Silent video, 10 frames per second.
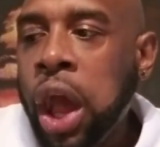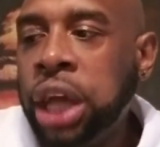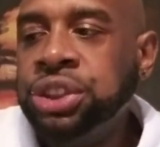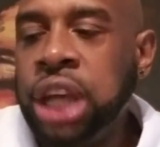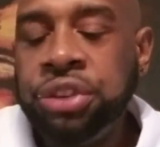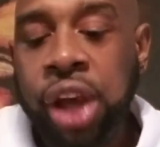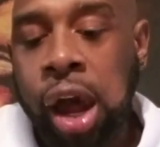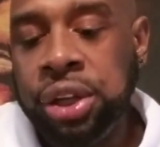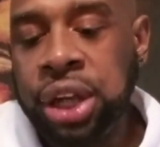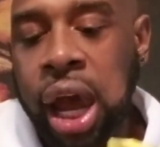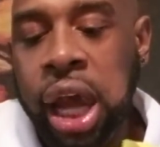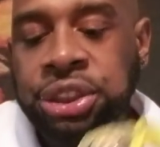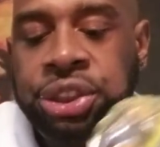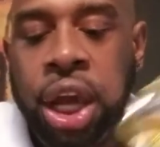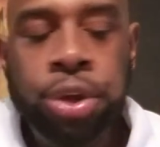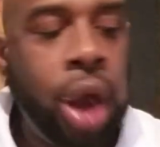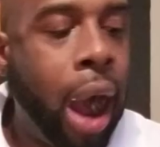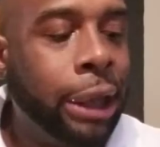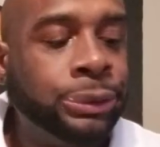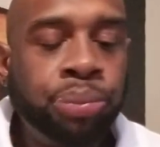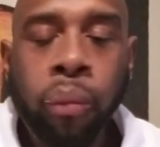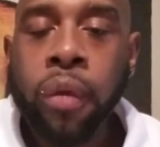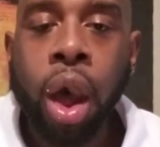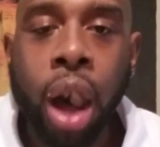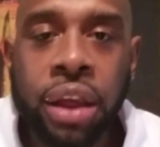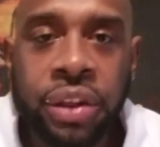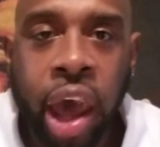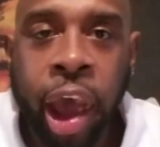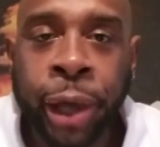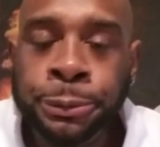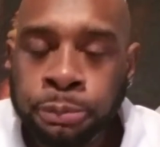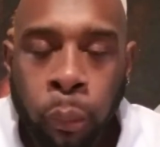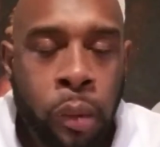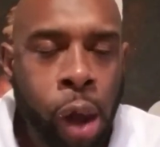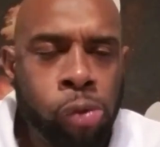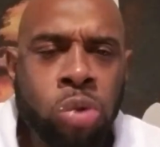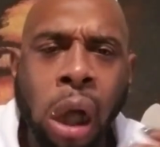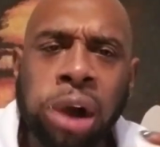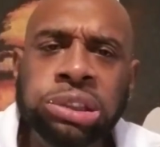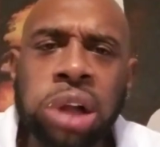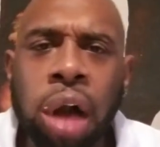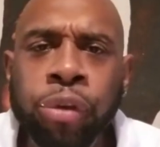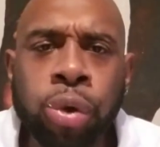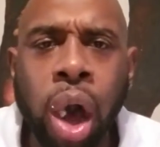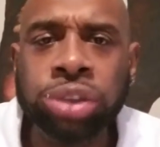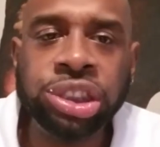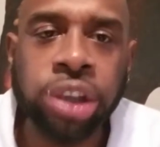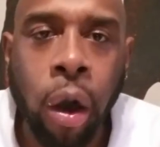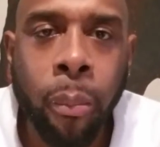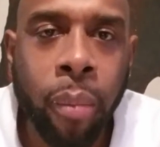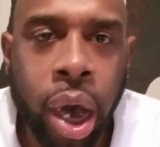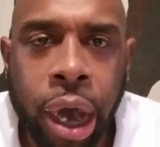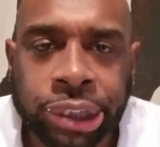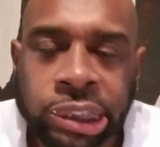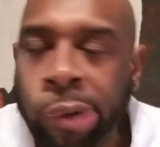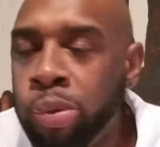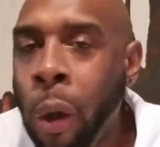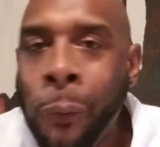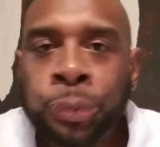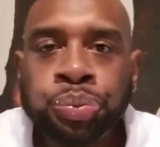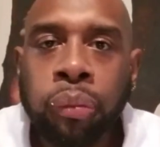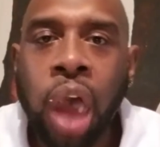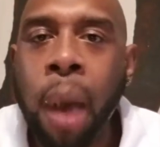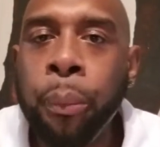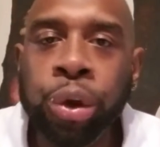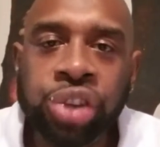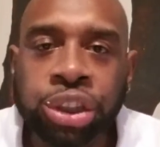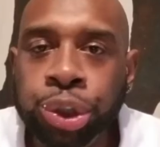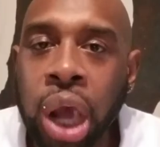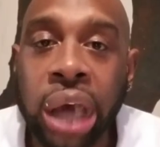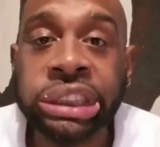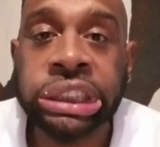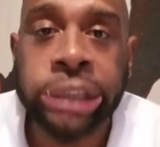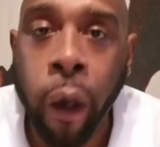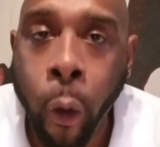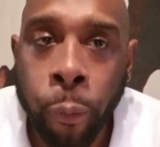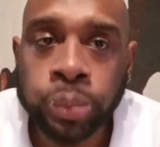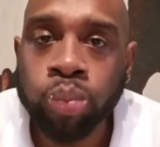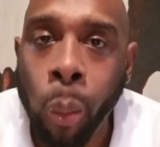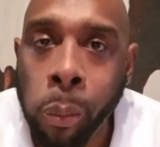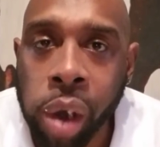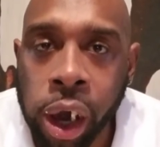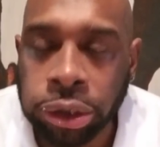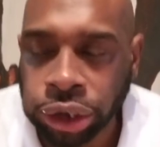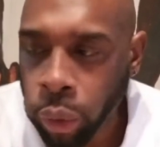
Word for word: And that's all that I had to tell you guys. Other than, I love you all so much. I appreciate you guys so much.